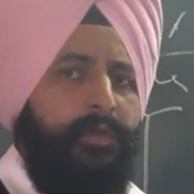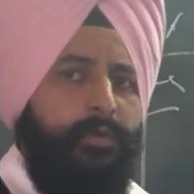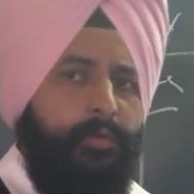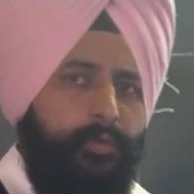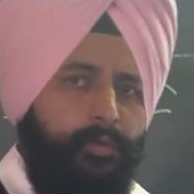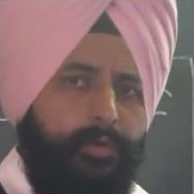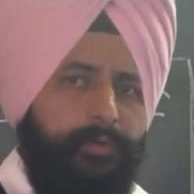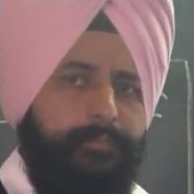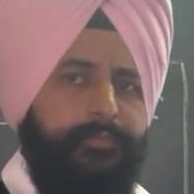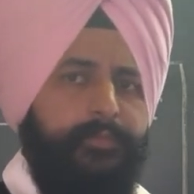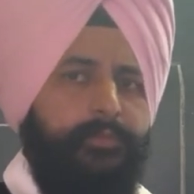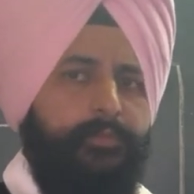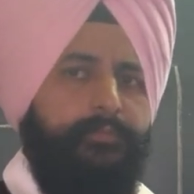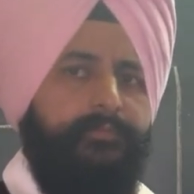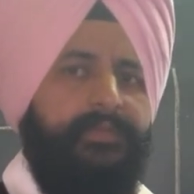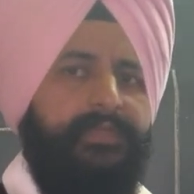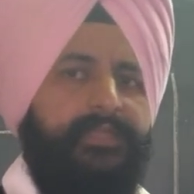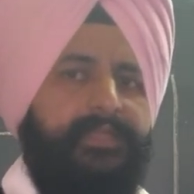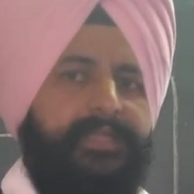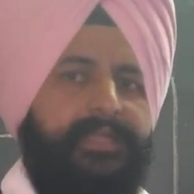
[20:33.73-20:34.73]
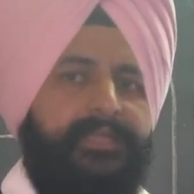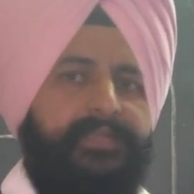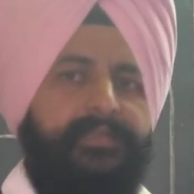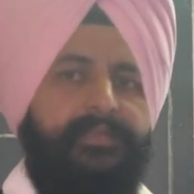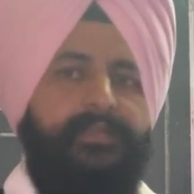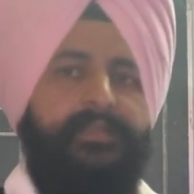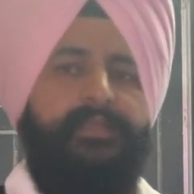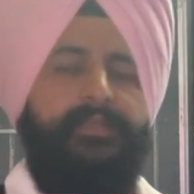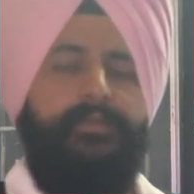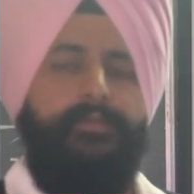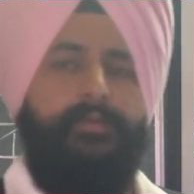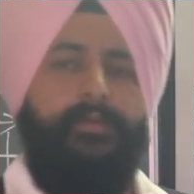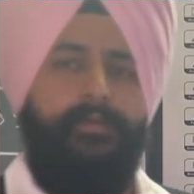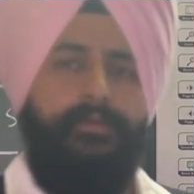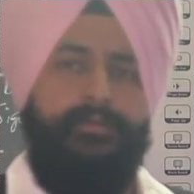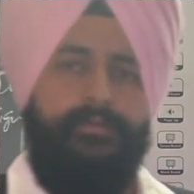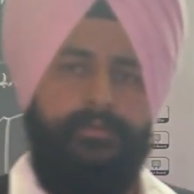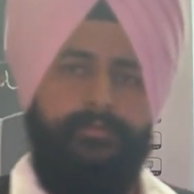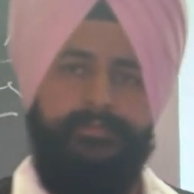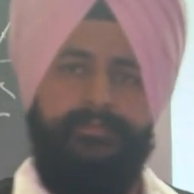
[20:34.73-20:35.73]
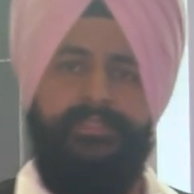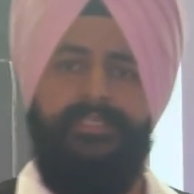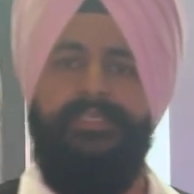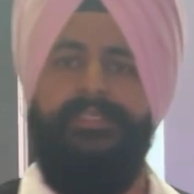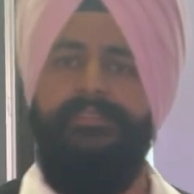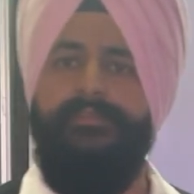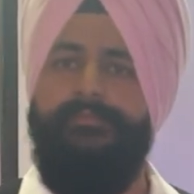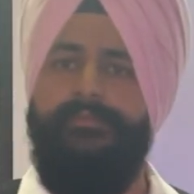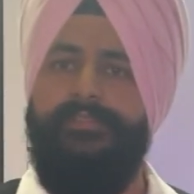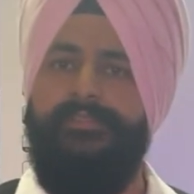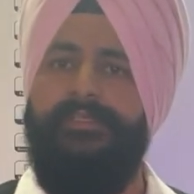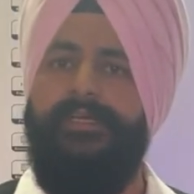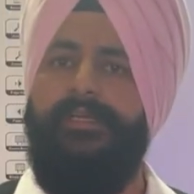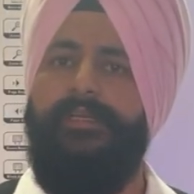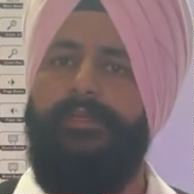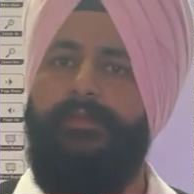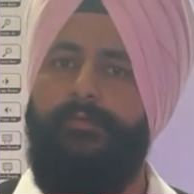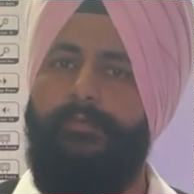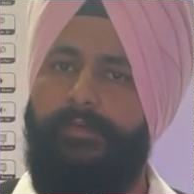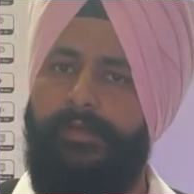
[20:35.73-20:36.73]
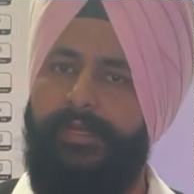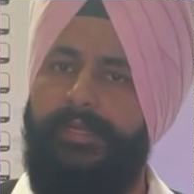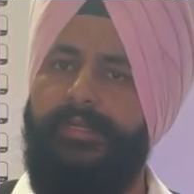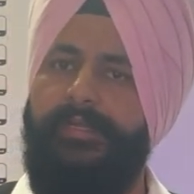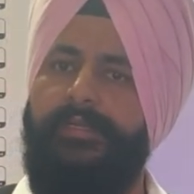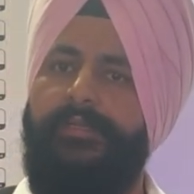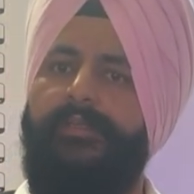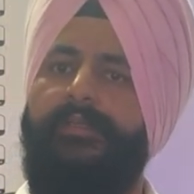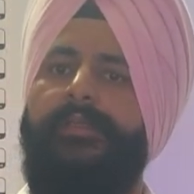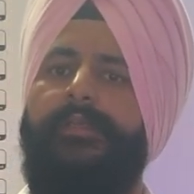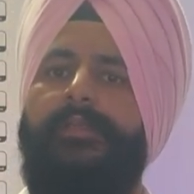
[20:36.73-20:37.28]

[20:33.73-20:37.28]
Hope you will get a lot of things which are required